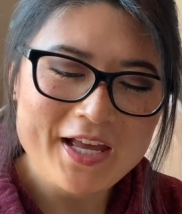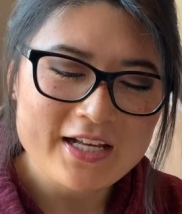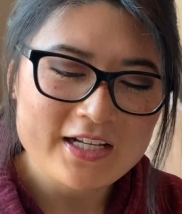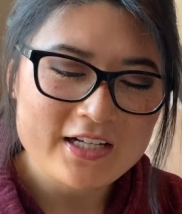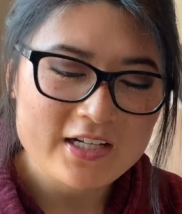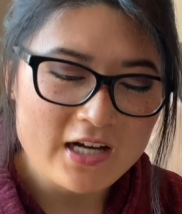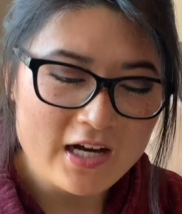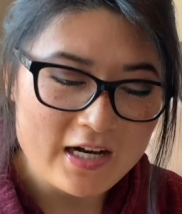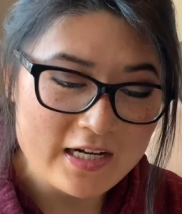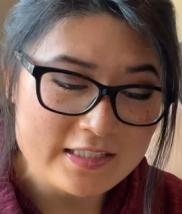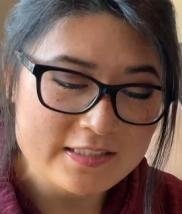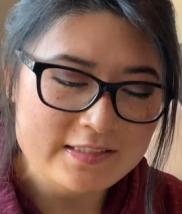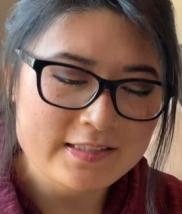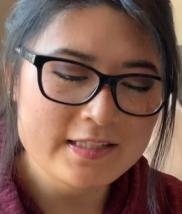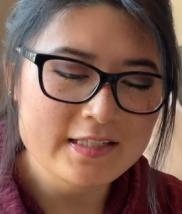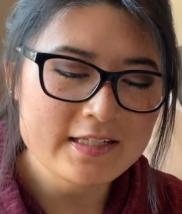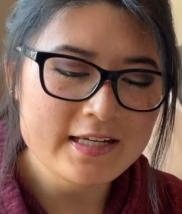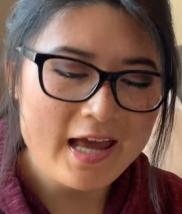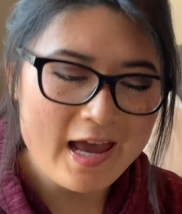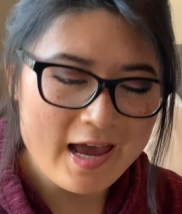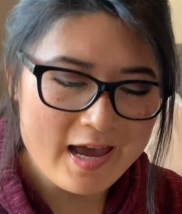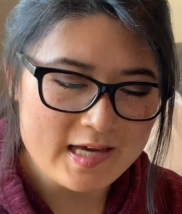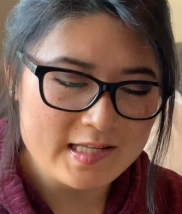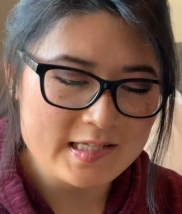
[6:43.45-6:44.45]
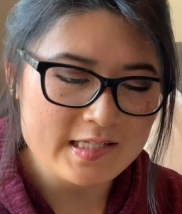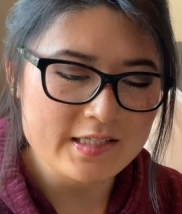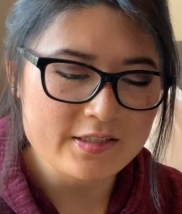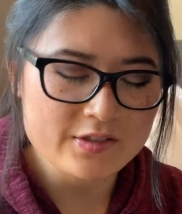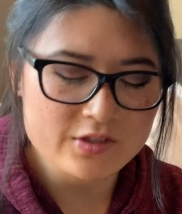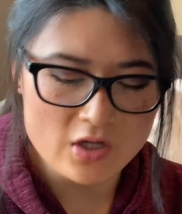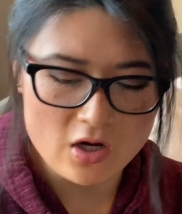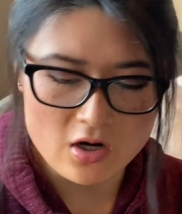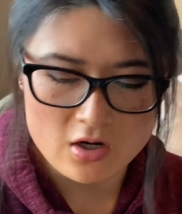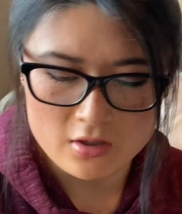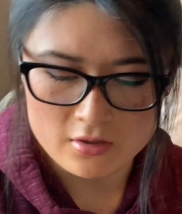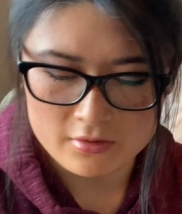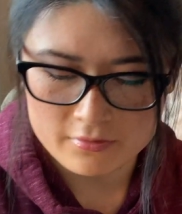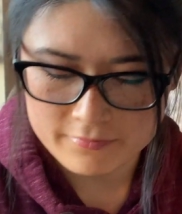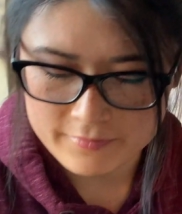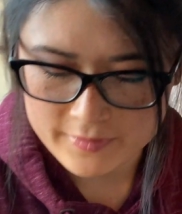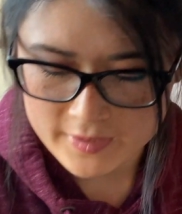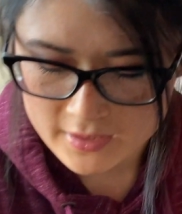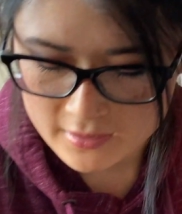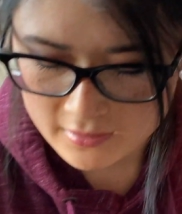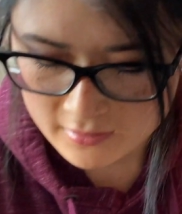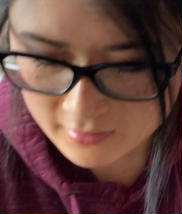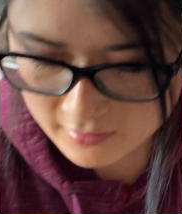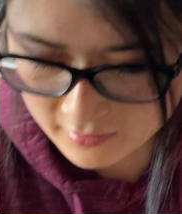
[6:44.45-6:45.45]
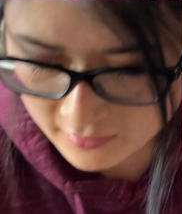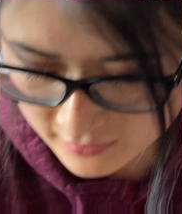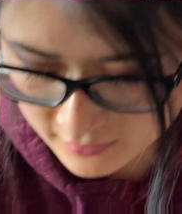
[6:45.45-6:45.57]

Cousin Eddie's RV.